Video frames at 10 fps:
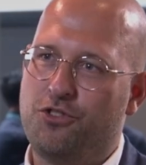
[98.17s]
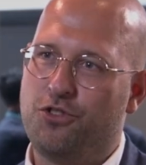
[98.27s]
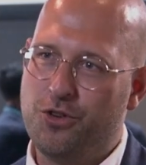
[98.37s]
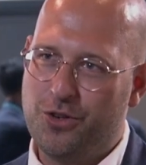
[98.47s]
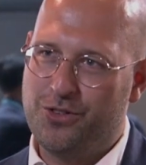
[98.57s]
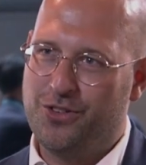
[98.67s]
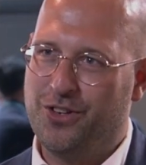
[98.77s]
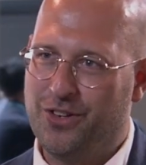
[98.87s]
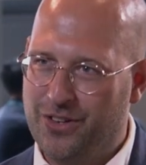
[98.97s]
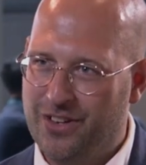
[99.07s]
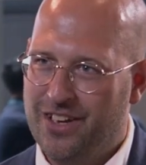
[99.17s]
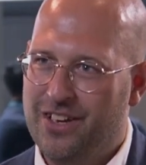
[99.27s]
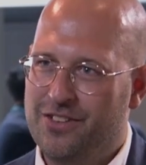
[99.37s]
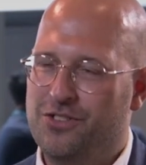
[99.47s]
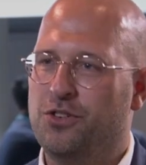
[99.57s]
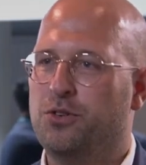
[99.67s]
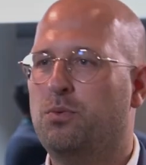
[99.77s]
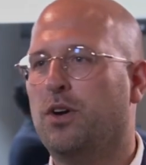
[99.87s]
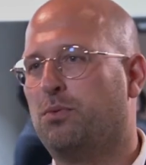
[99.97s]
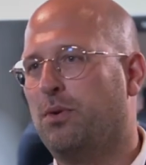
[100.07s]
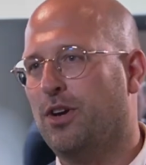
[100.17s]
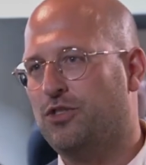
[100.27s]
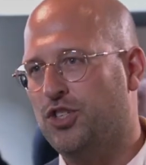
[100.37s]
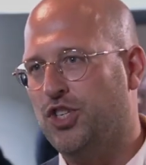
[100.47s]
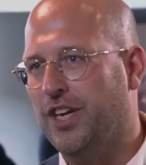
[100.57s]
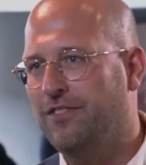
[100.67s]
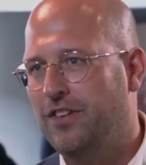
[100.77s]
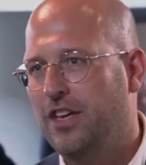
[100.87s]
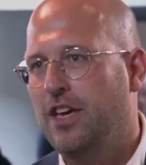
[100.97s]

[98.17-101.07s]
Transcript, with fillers: true to what we want to achieve.